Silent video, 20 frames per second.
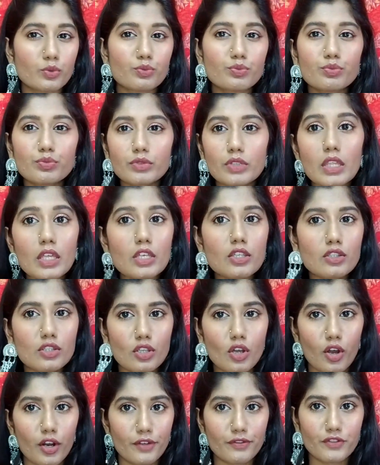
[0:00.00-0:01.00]
these
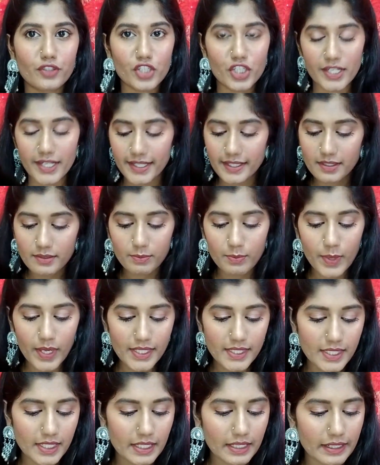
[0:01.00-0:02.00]
sort of shades
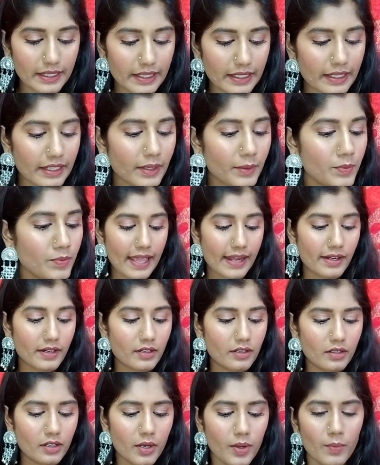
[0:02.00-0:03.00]
basically,
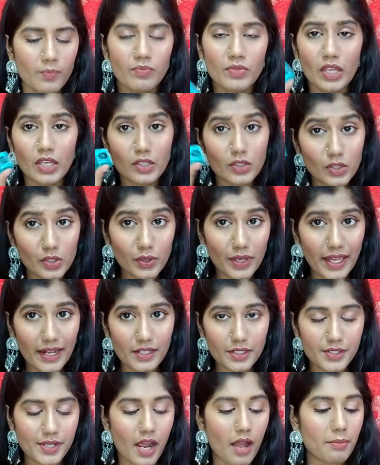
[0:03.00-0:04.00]
and you get a
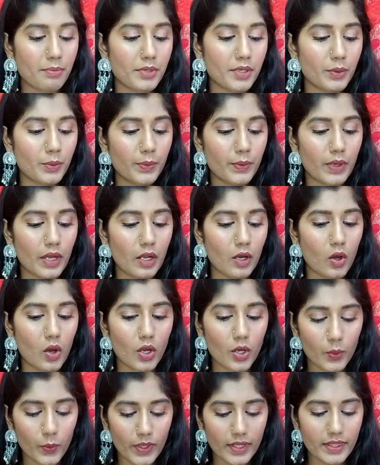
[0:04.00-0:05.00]
sharpener
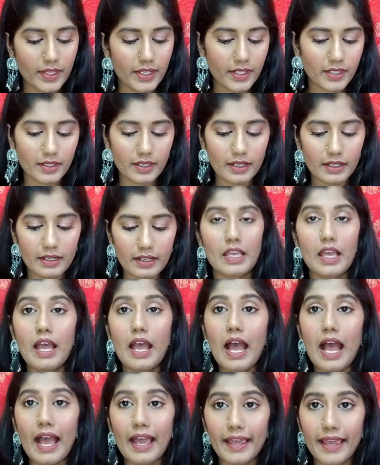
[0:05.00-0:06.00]
along with it.
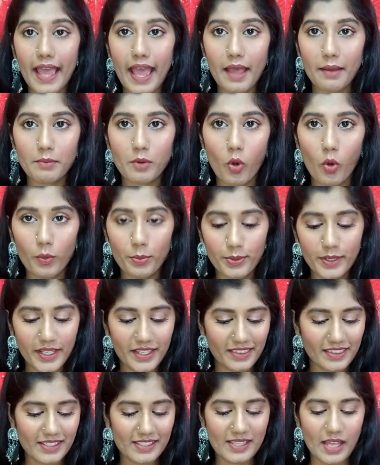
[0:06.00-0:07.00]
I am
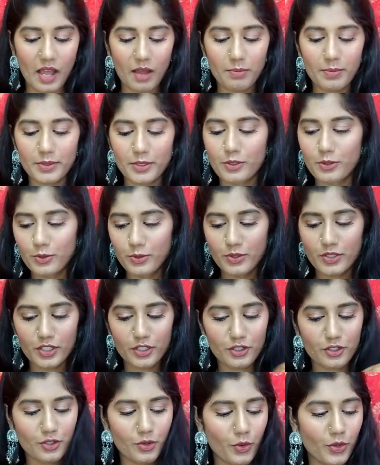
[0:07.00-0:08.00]
opening this up to
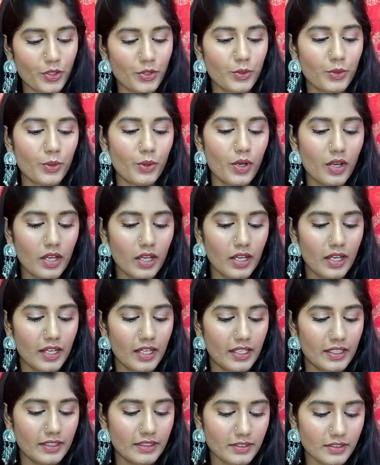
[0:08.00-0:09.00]
just show you
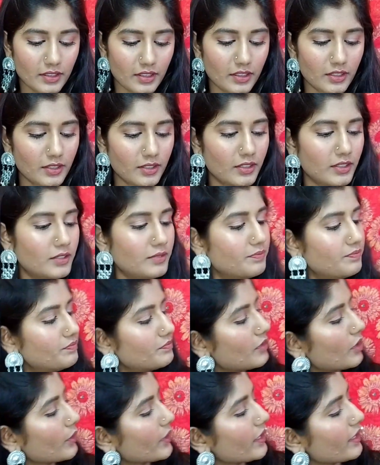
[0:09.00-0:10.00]

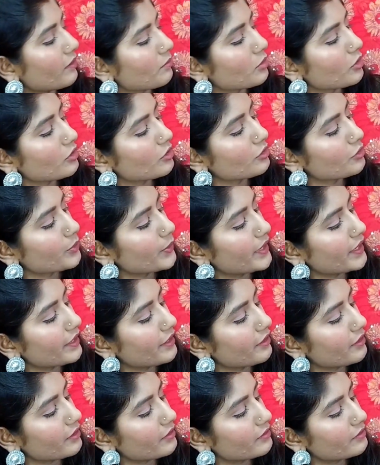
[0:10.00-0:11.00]
okay, I'm gonna do it
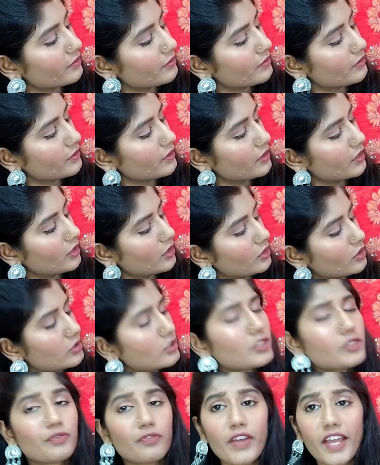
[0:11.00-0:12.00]
here.
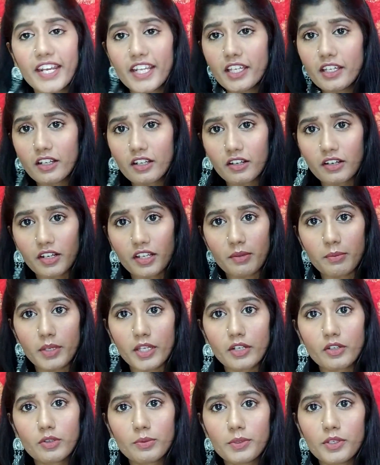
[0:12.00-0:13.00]
This is very
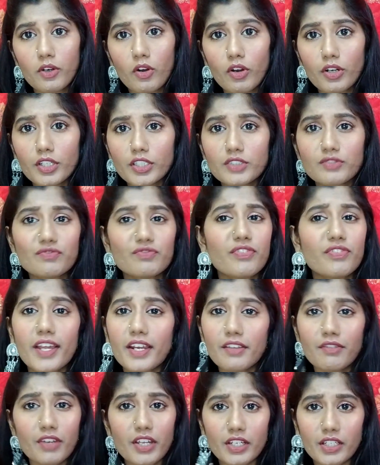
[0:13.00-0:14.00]
creamy, to be honest,
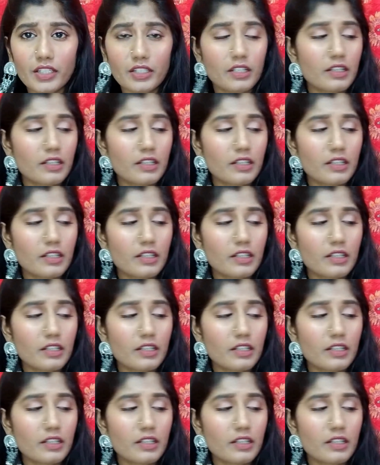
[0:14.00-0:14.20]
very